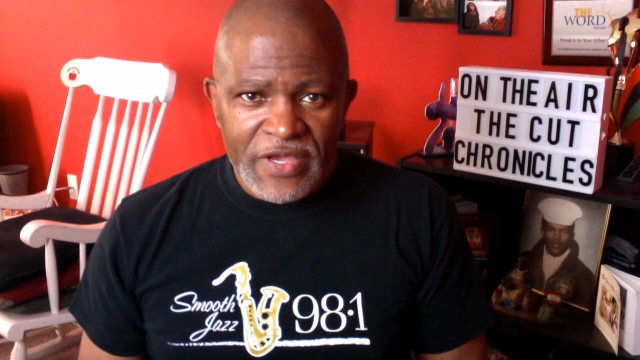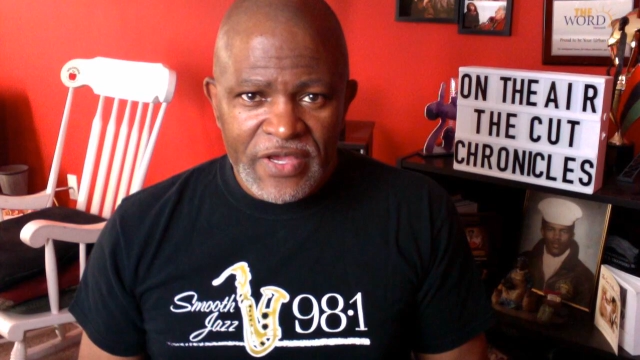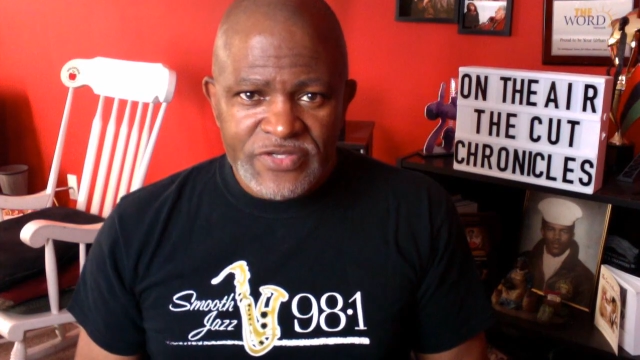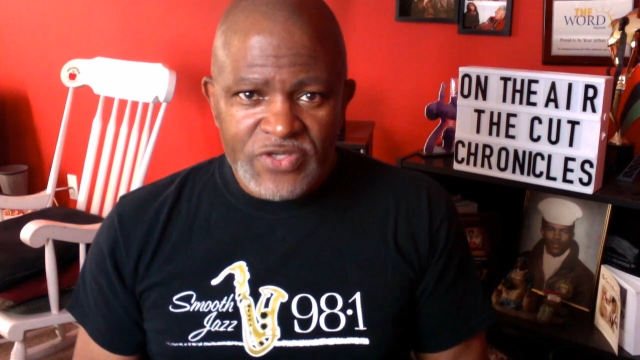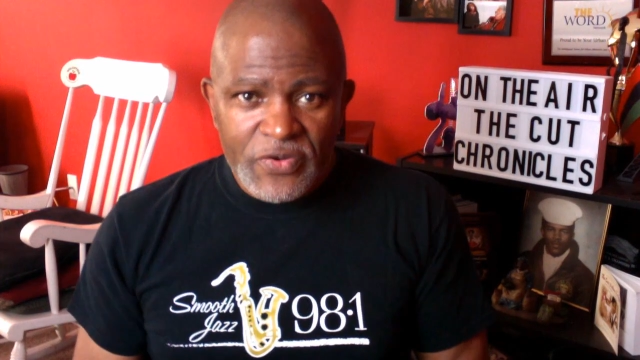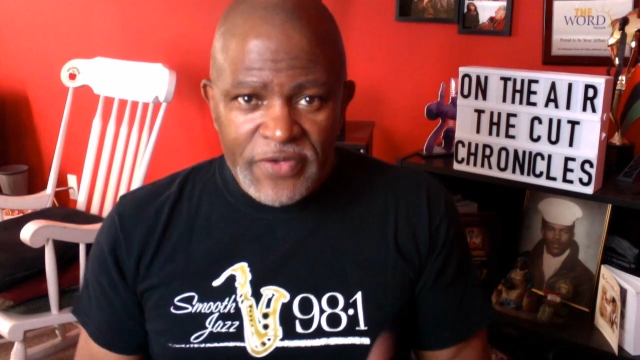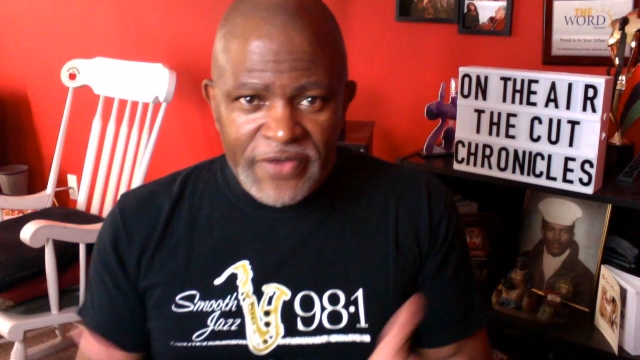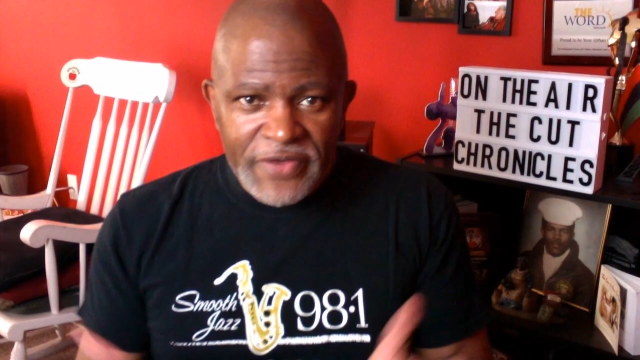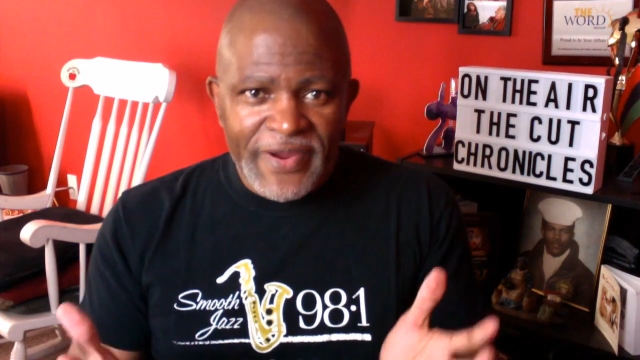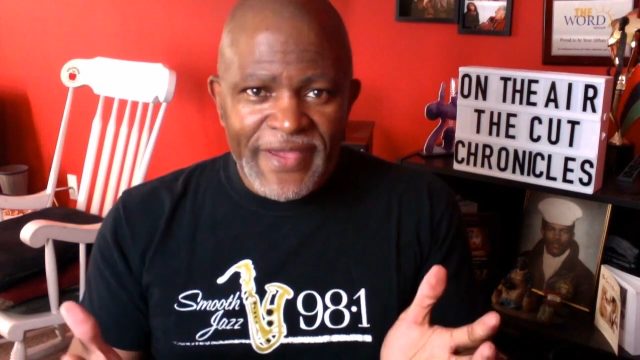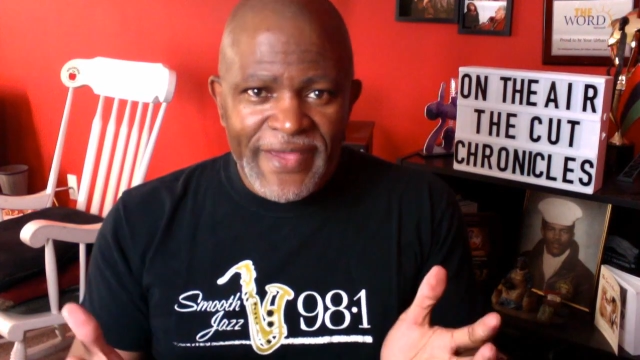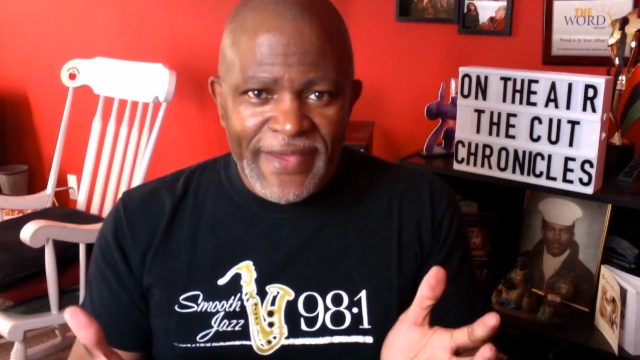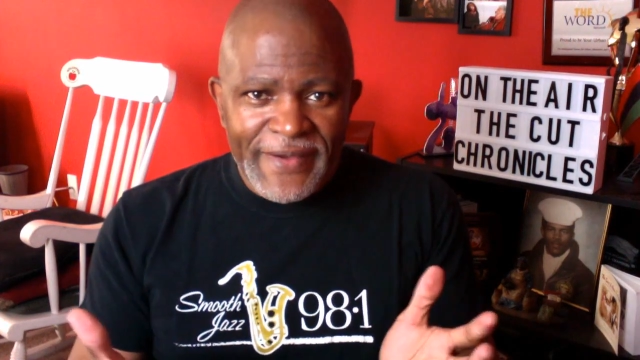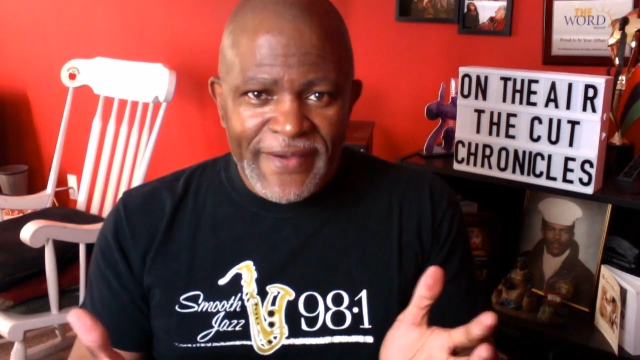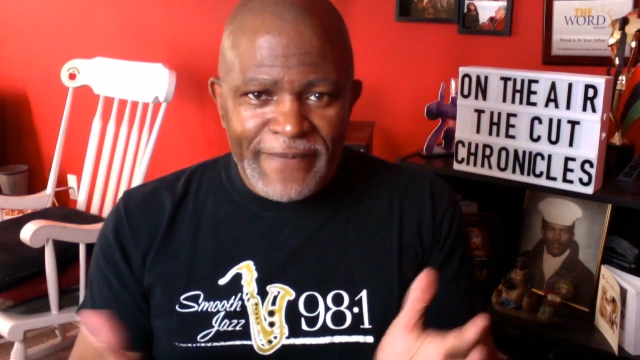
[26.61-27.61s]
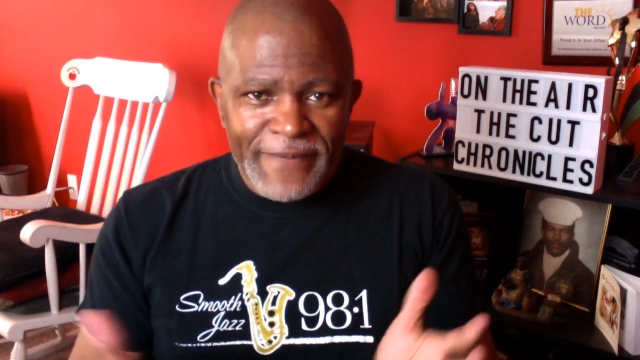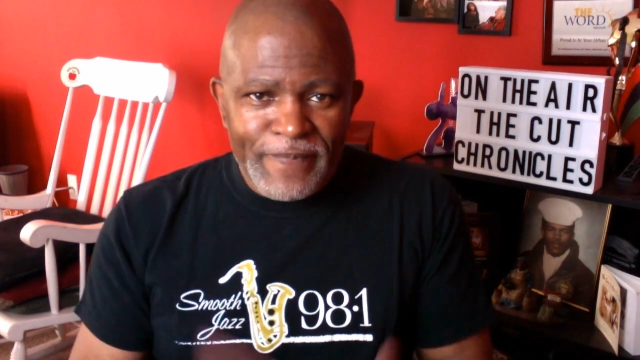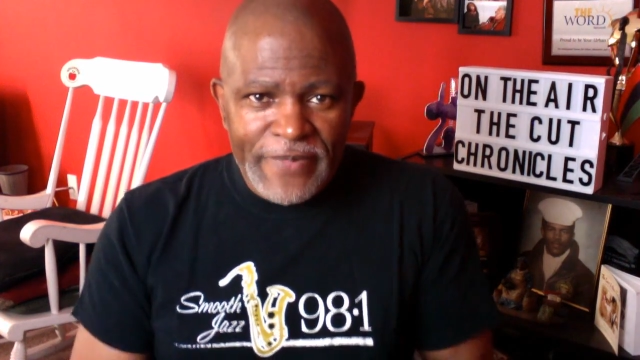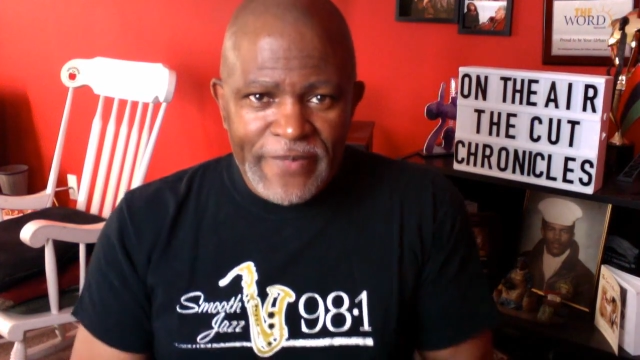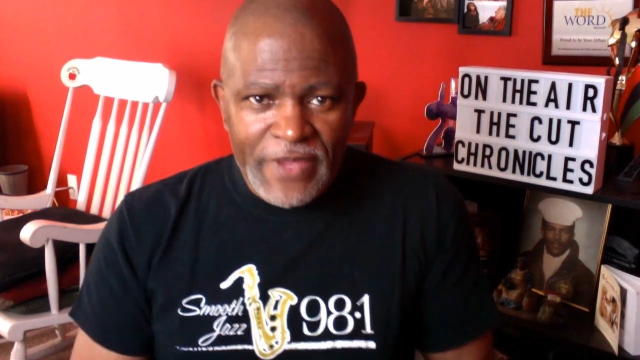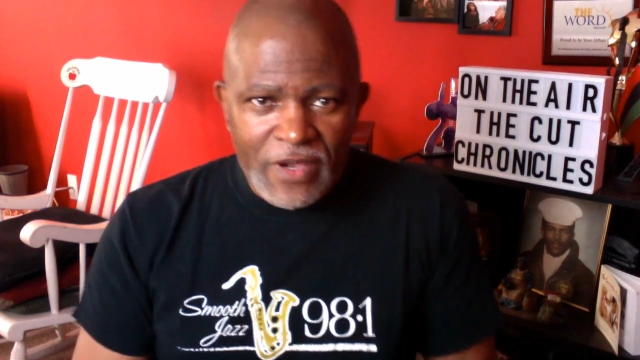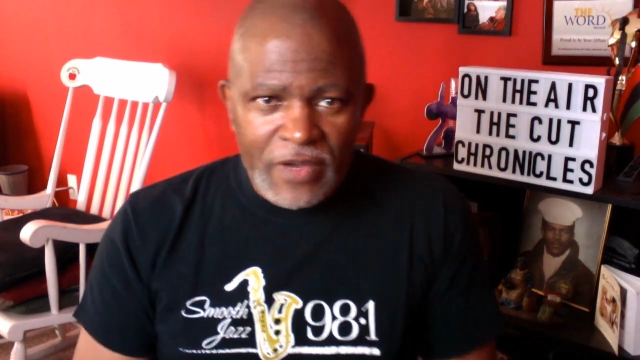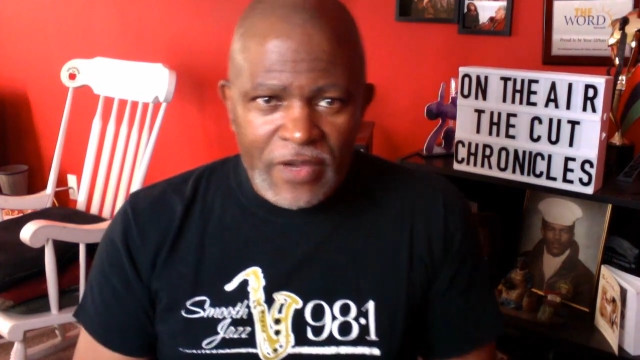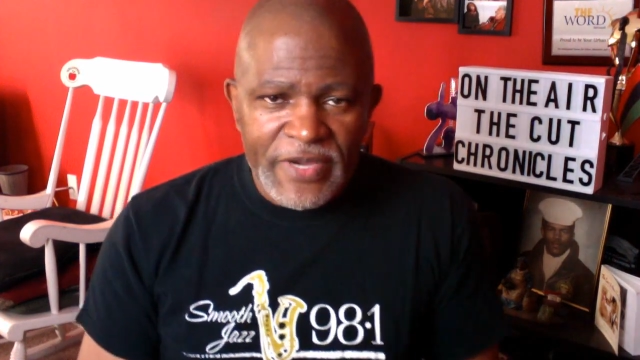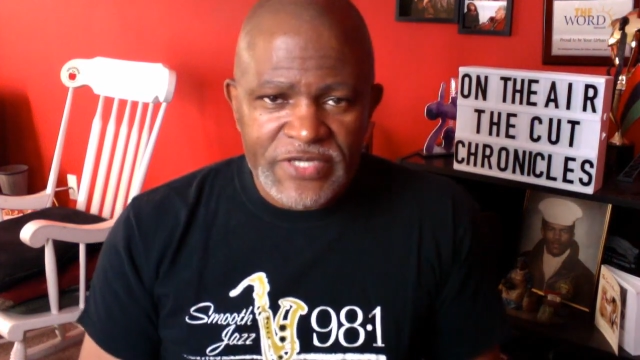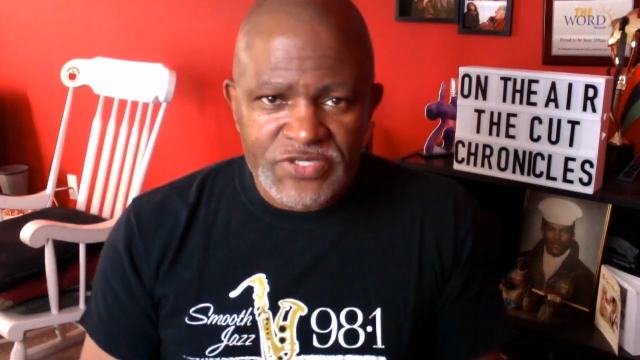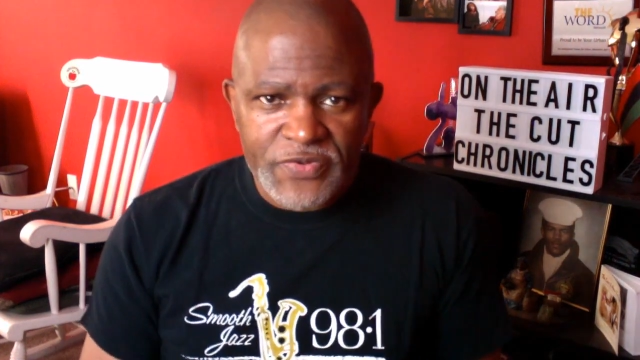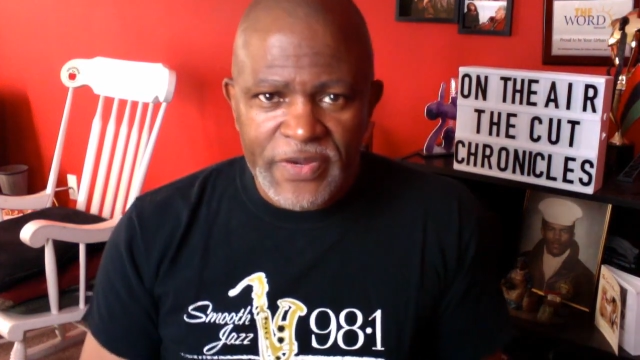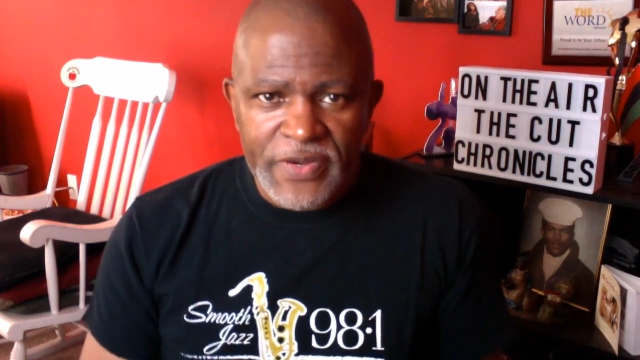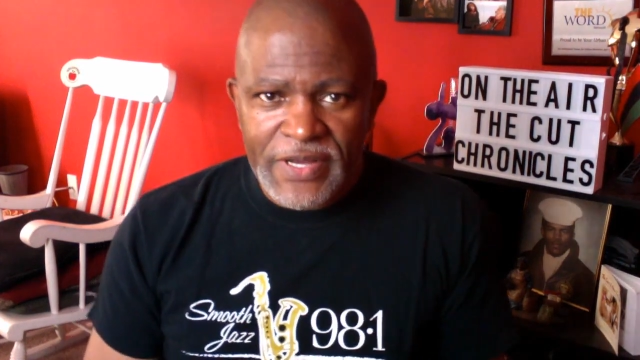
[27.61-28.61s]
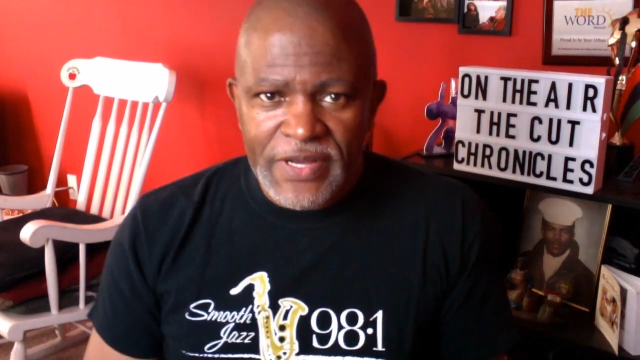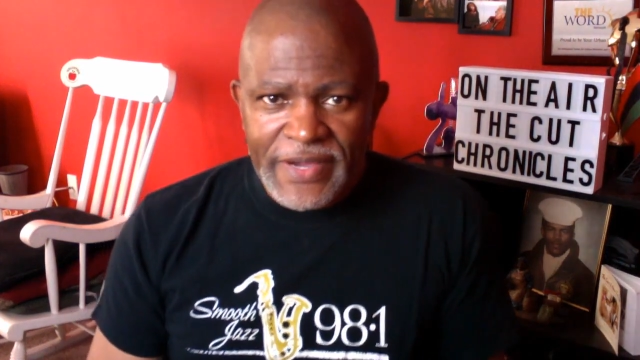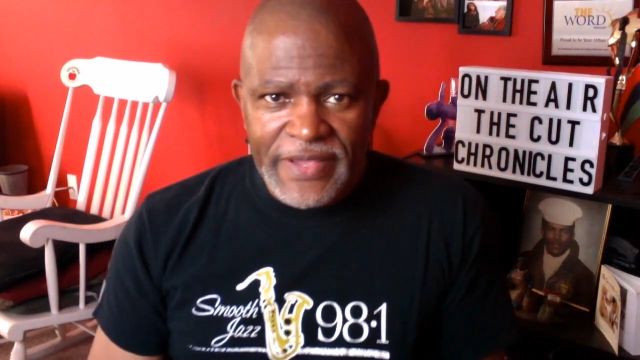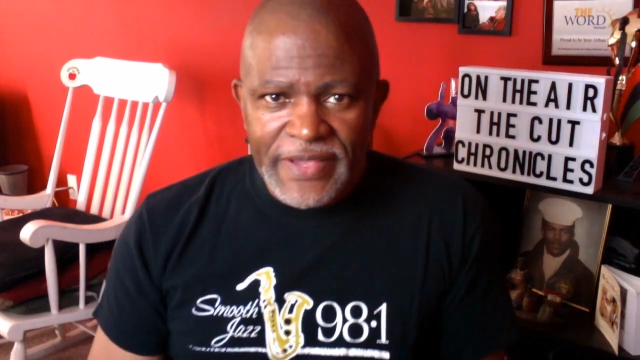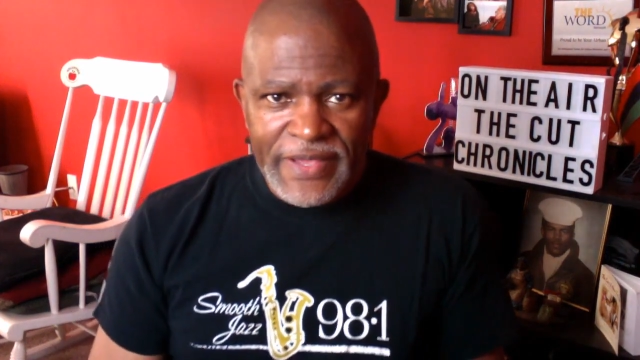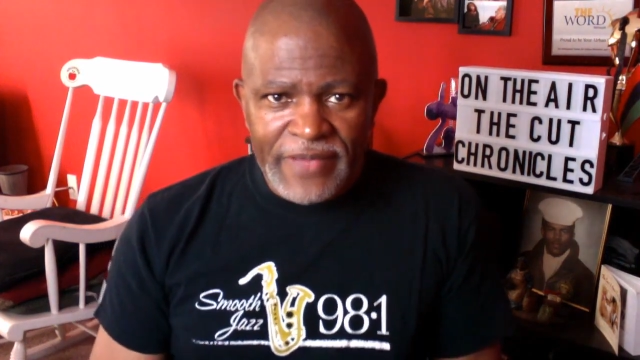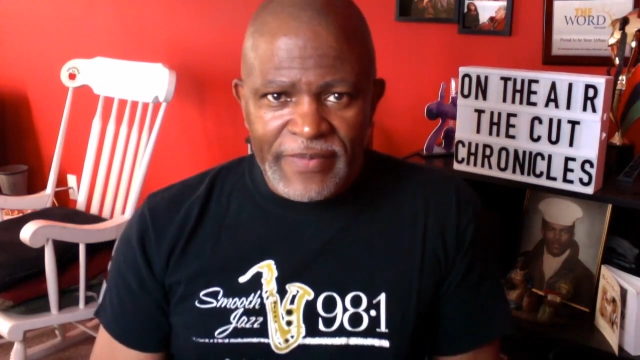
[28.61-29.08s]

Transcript: So here I am. By trade, I am